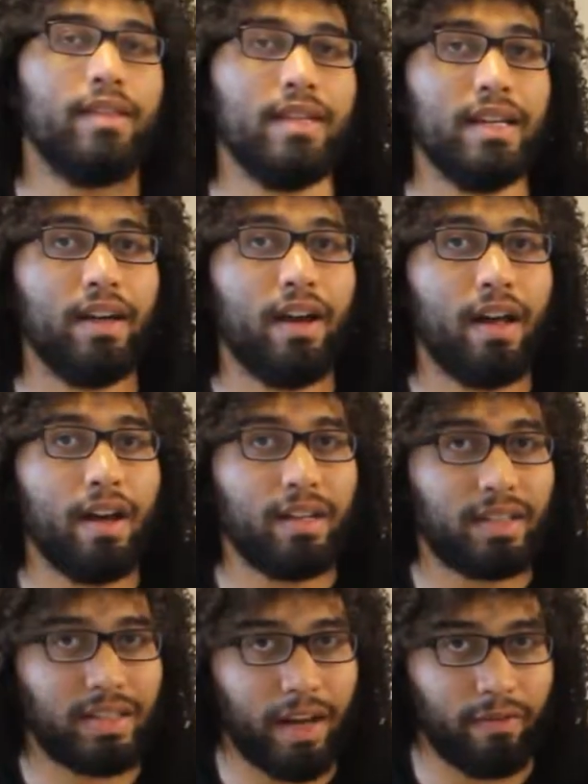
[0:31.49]
The
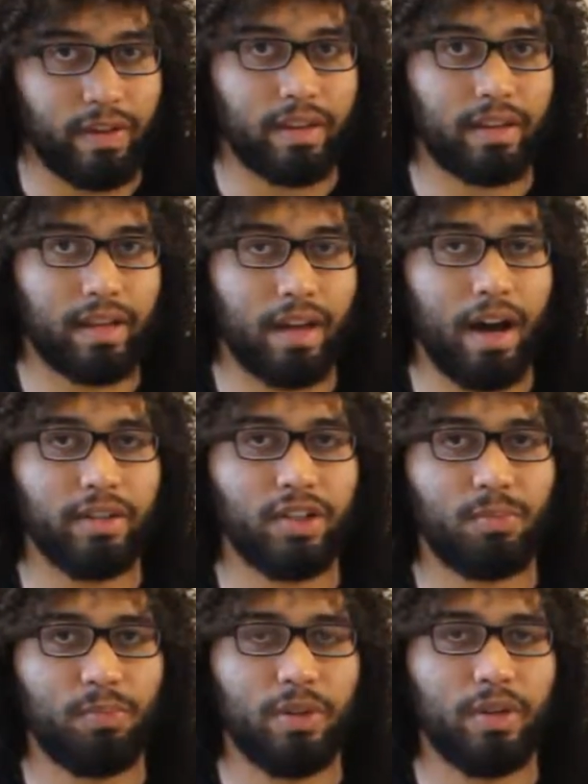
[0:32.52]
7th
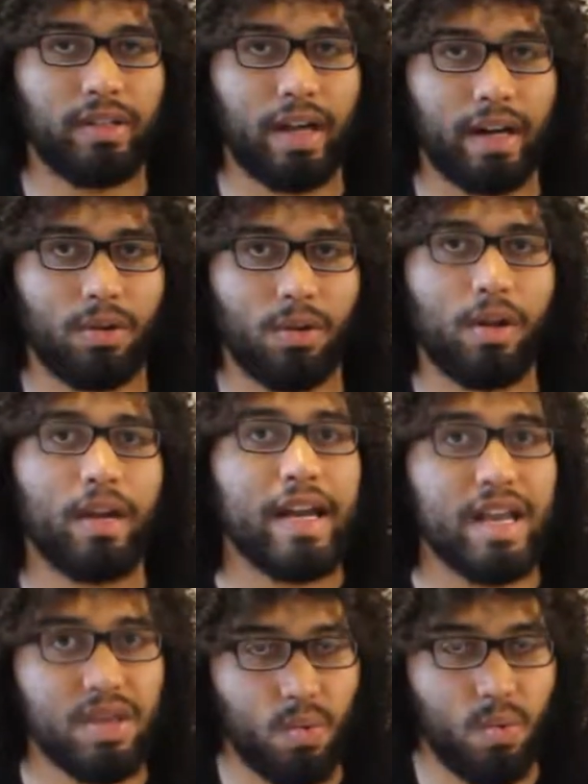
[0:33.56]
undisputed title
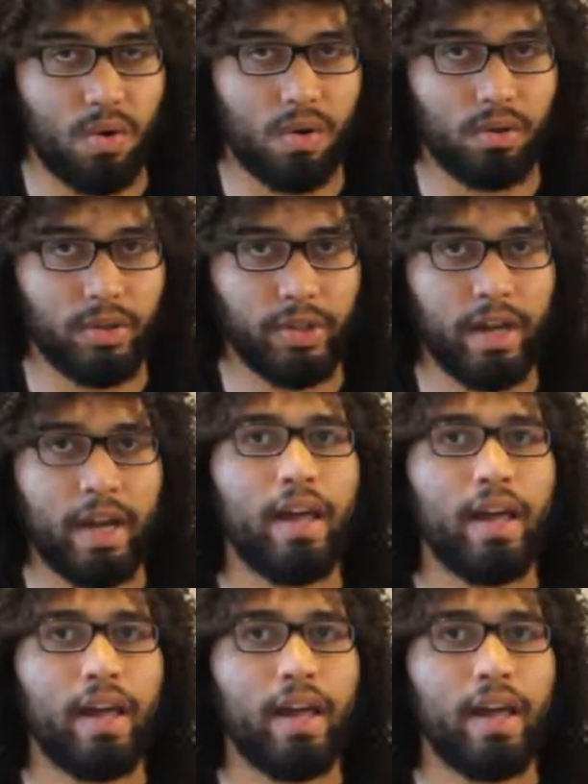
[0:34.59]
in the world.